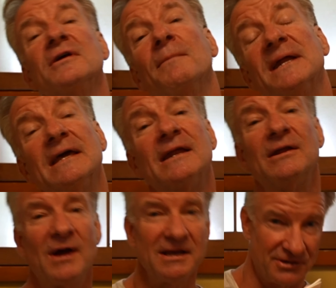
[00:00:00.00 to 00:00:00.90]
I'm gonna get in
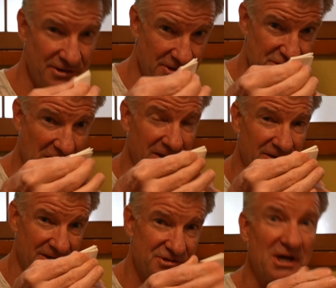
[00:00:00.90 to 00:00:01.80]
right to your
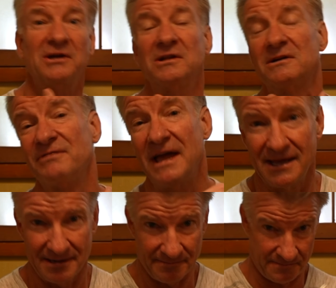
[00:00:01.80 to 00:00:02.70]
jugular, jugular vein.